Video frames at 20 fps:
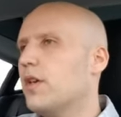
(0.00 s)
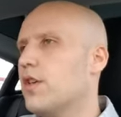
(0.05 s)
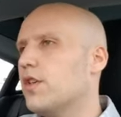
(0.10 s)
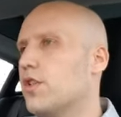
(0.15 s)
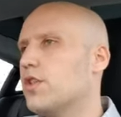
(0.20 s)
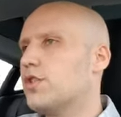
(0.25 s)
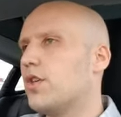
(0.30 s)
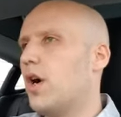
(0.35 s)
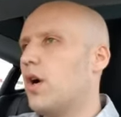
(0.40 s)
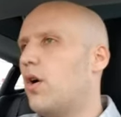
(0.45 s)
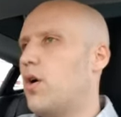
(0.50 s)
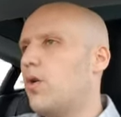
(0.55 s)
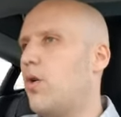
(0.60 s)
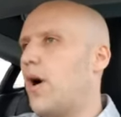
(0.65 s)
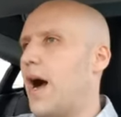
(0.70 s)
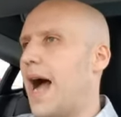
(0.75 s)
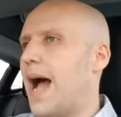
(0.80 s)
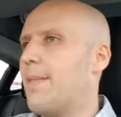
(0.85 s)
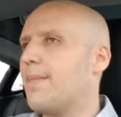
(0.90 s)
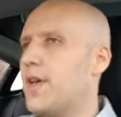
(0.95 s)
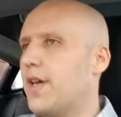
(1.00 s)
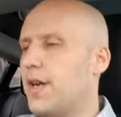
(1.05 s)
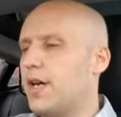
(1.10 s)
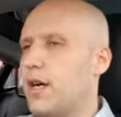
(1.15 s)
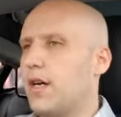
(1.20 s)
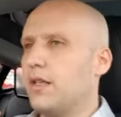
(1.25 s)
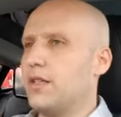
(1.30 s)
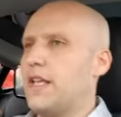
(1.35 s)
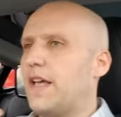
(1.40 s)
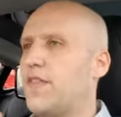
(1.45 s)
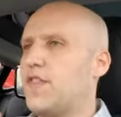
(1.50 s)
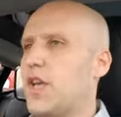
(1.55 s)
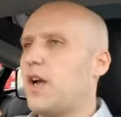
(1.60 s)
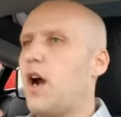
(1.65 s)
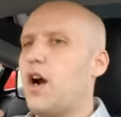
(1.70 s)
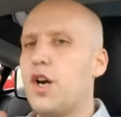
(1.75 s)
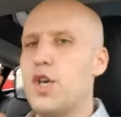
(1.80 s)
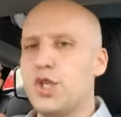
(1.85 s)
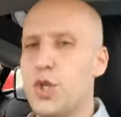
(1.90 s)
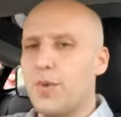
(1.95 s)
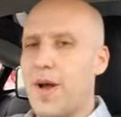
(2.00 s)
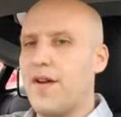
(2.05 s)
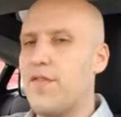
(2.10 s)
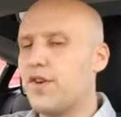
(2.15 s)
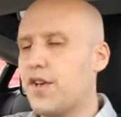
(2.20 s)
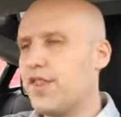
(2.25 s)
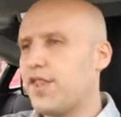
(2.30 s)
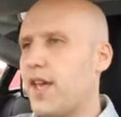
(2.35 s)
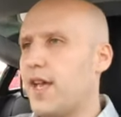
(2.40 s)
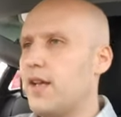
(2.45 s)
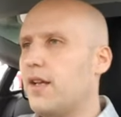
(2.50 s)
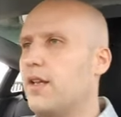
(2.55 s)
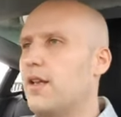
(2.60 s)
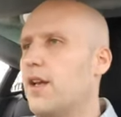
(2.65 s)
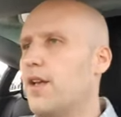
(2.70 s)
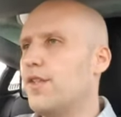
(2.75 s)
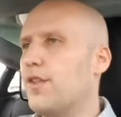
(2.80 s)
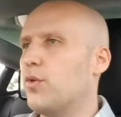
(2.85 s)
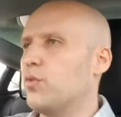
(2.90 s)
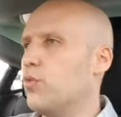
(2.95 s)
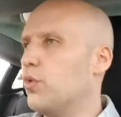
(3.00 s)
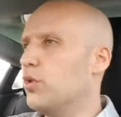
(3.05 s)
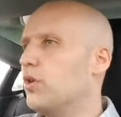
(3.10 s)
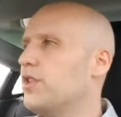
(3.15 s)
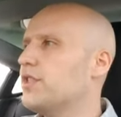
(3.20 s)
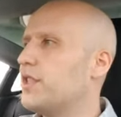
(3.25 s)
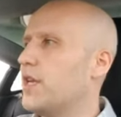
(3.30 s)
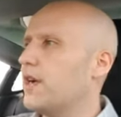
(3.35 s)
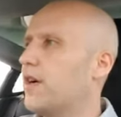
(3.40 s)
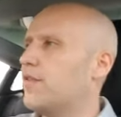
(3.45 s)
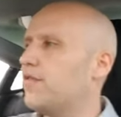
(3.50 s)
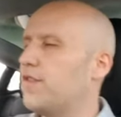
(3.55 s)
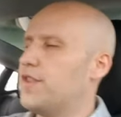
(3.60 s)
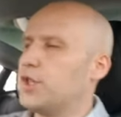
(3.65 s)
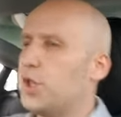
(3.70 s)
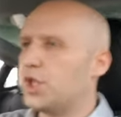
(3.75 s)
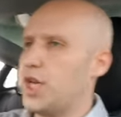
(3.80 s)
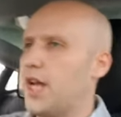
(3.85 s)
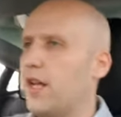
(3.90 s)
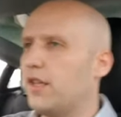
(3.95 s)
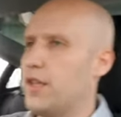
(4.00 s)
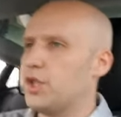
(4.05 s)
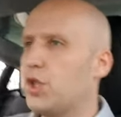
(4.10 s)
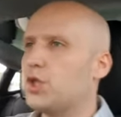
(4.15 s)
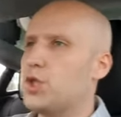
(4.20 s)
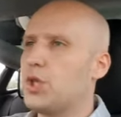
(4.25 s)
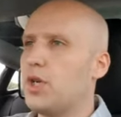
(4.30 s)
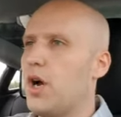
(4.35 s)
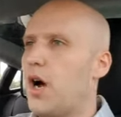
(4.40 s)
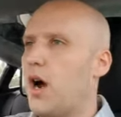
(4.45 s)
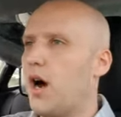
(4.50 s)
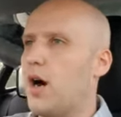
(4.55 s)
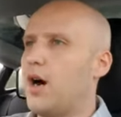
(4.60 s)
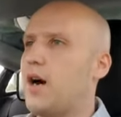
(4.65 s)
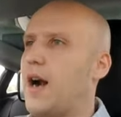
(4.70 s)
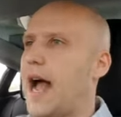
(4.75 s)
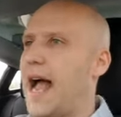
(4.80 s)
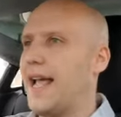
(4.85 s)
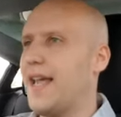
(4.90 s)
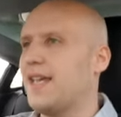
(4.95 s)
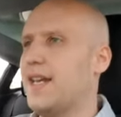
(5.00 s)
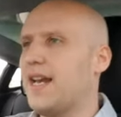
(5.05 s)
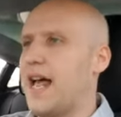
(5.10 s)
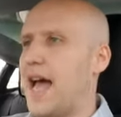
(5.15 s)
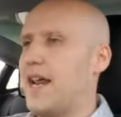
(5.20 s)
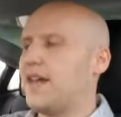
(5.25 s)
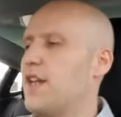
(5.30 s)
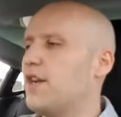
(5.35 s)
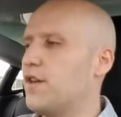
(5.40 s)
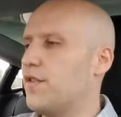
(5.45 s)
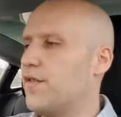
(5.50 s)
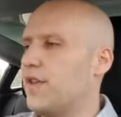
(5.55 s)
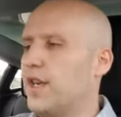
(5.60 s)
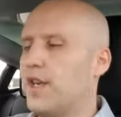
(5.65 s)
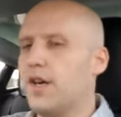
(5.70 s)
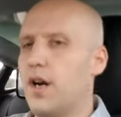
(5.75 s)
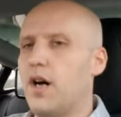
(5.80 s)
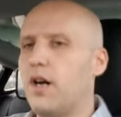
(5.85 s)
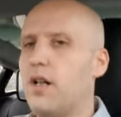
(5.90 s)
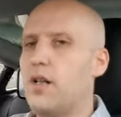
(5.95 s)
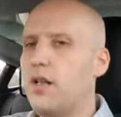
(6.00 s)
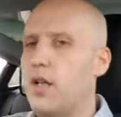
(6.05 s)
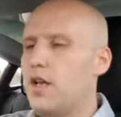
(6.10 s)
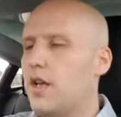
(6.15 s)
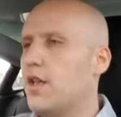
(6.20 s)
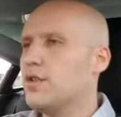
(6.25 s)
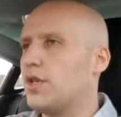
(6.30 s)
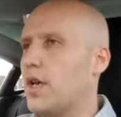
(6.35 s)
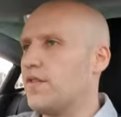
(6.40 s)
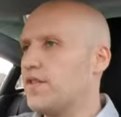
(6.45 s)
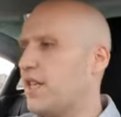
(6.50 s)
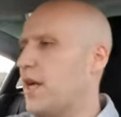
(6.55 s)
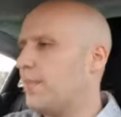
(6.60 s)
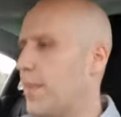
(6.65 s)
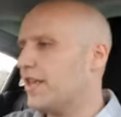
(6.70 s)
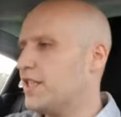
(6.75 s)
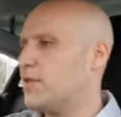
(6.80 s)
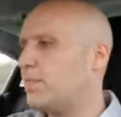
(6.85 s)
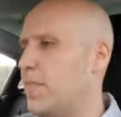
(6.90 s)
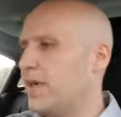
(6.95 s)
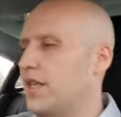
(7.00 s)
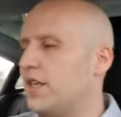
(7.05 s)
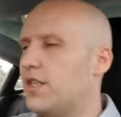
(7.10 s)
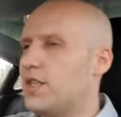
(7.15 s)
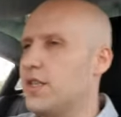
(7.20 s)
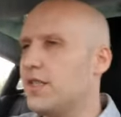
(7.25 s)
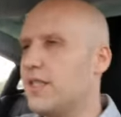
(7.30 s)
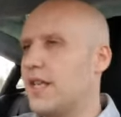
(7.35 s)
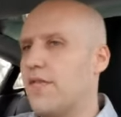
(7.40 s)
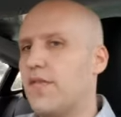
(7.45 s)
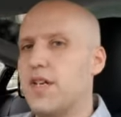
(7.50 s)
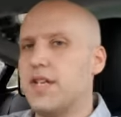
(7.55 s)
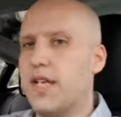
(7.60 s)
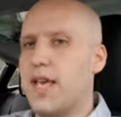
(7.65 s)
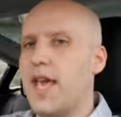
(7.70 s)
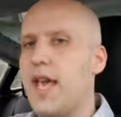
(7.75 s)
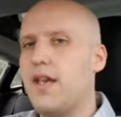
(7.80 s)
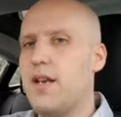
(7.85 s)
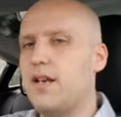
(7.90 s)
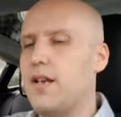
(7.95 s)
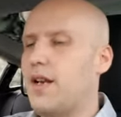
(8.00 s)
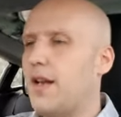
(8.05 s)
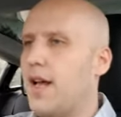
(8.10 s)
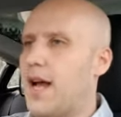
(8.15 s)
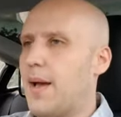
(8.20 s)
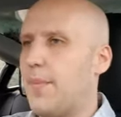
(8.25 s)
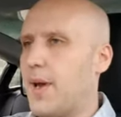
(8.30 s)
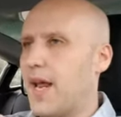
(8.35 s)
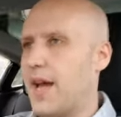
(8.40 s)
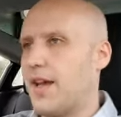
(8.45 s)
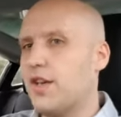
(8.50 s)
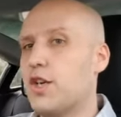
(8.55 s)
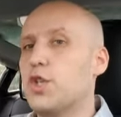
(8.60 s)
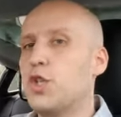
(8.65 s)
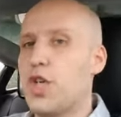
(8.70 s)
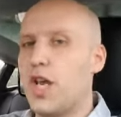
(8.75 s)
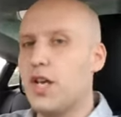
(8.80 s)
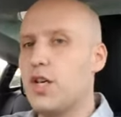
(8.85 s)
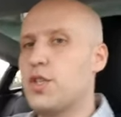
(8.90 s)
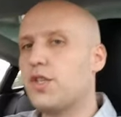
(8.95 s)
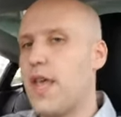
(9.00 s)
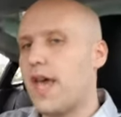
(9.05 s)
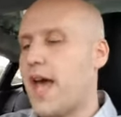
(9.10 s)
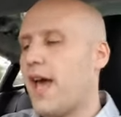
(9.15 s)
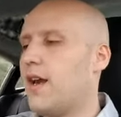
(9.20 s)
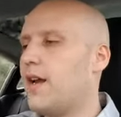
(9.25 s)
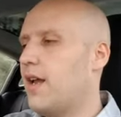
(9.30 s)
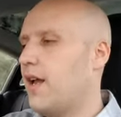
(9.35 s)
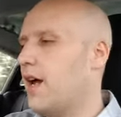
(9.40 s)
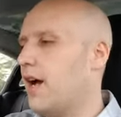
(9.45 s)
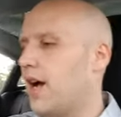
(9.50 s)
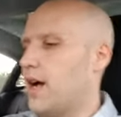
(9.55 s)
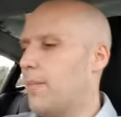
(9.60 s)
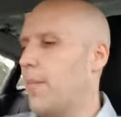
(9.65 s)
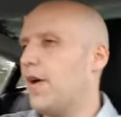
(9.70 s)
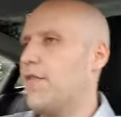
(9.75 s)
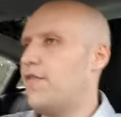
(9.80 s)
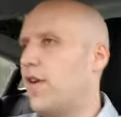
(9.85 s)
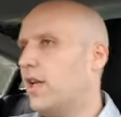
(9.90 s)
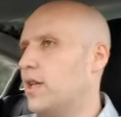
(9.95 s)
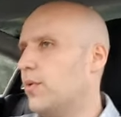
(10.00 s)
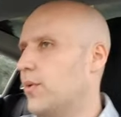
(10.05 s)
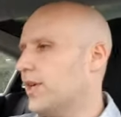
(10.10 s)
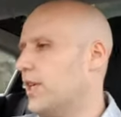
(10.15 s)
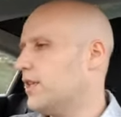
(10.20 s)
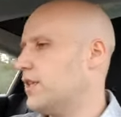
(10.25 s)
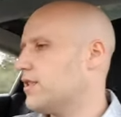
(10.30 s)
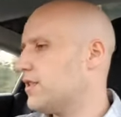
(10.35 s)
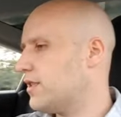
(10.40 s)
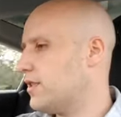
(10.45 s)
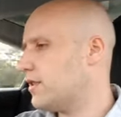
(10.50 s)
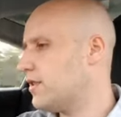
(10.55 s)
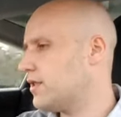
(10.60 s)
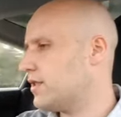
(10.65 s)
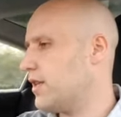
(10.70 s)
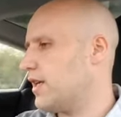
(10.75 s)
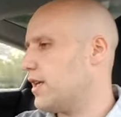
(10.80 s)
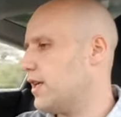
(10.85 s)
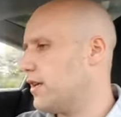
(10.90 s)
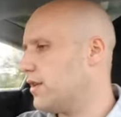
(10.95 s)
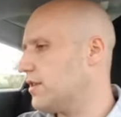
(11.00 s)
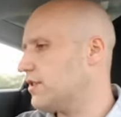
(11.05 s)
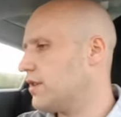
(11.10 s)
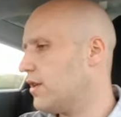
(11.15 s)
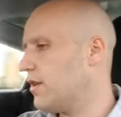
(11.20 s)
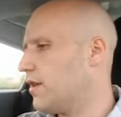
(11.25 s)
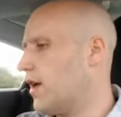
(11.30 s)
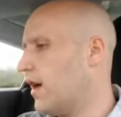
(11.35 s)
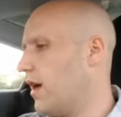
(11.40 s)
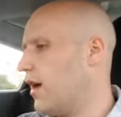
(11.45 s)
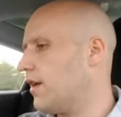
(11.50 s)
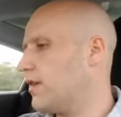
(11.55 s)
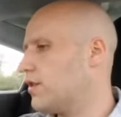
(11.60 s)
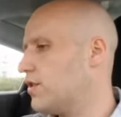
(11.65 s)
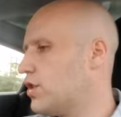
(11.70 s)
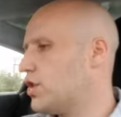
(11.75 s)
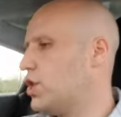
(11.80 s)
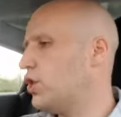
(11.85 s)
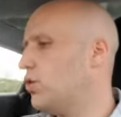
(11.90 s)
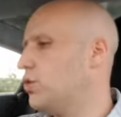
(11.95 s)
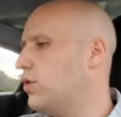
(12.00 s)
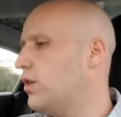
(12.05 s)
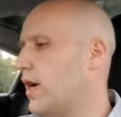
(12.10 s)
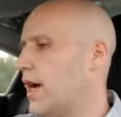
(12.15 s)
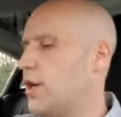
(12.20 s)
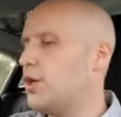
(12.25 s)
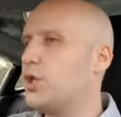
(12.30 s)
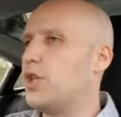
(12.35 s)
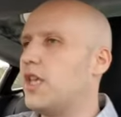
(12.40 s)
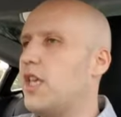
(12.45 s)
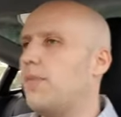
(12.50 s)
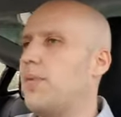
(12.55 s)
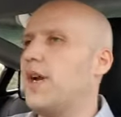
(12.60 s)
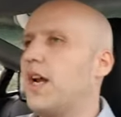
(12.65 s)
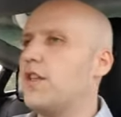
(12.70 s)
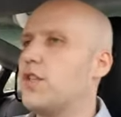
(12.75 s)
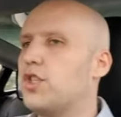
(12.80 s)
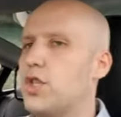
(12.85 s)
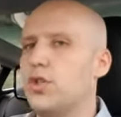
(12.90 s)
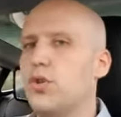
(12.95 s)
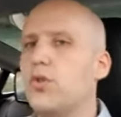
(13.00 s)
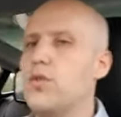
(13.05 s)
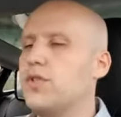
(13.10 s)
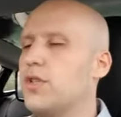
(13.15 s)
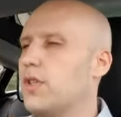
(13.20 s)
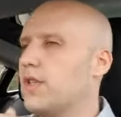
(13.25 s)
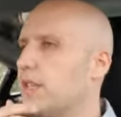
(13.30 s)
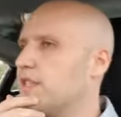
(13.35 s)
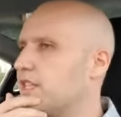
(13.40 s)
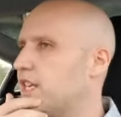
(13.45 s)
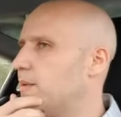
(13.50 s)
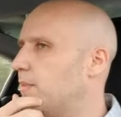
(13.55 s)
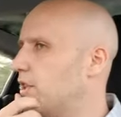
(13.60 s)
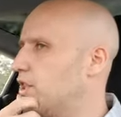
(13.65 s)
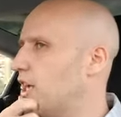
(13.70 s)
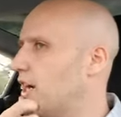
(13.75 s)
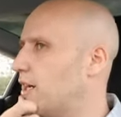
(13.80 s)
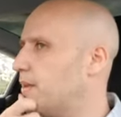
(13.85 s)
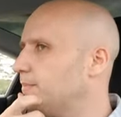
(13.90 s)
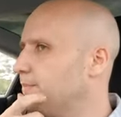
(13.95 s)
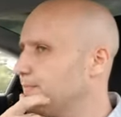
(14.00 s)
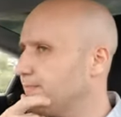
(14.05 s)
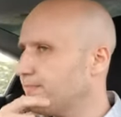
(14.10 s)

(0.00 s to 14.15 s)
So I'm gonna let the car do everything. The rules of the challenge are I cannot intervene at all. So I've set my speed to 78. I'm not gonna change that. My following distance is 2. I usually keep it on 2, so let's keep it there.